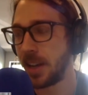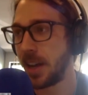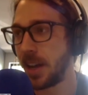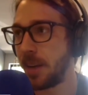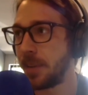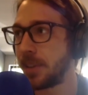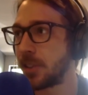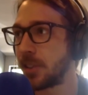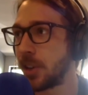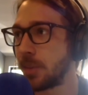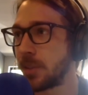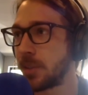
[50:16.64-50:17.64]
In
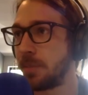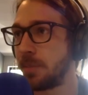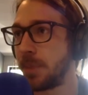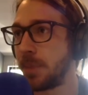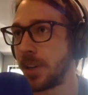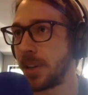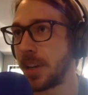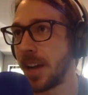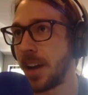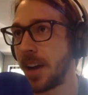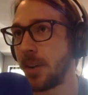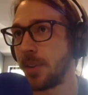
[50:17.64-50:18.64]
terms of building
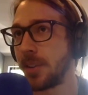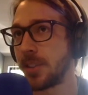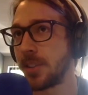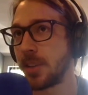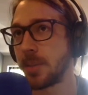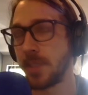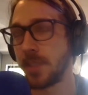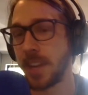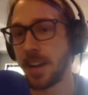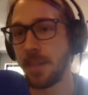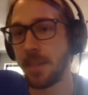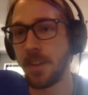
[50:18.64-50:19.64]
out, in terms of like
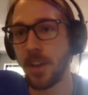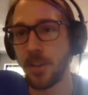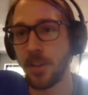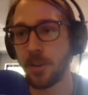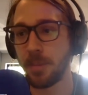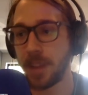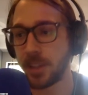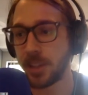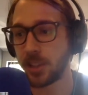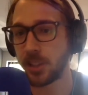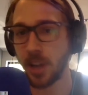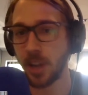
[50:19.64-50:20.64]
another
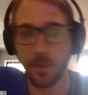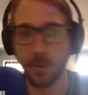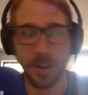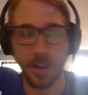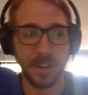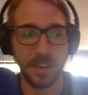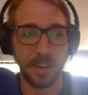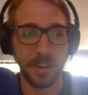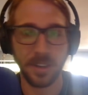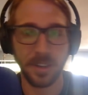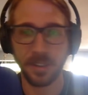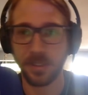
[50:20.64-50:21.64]
major upgrade
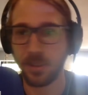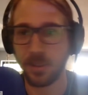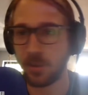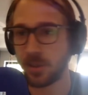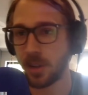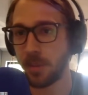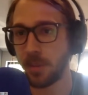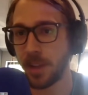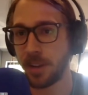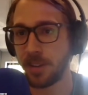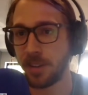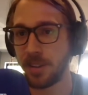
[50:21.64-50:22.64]
to some
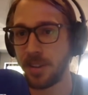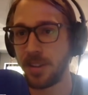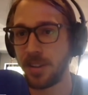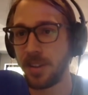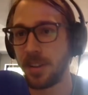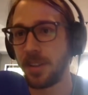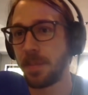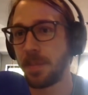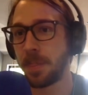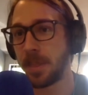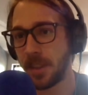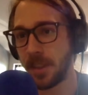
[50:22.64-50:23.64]
like
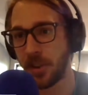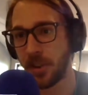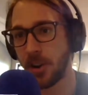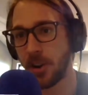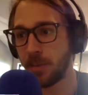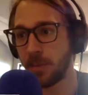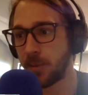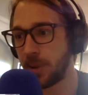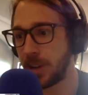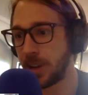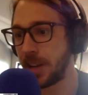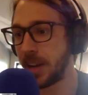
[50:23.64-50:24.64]
Ethereum
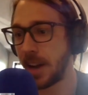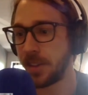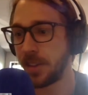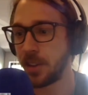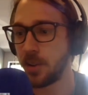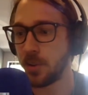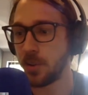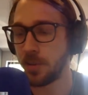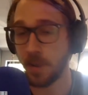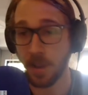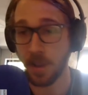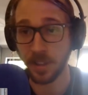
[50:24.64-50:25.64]
3, I think
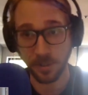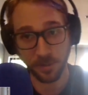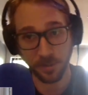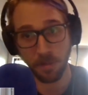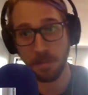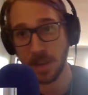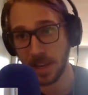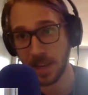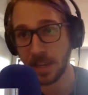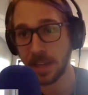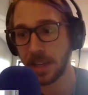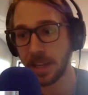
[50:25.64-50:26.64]
at least for
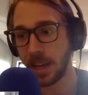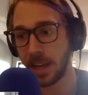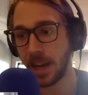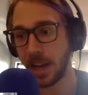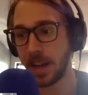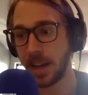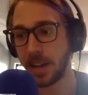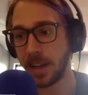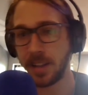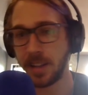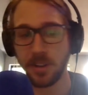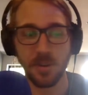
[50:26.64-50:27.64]
me,
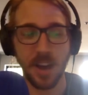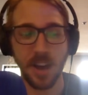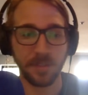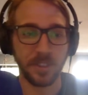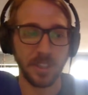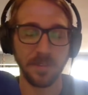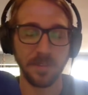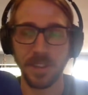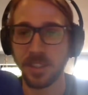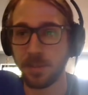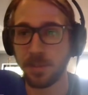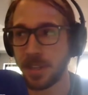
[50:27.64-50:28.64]
you'd have to
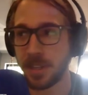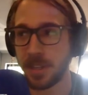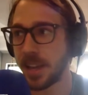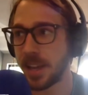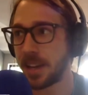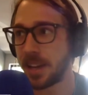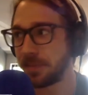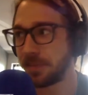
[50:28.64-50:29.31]
convince me that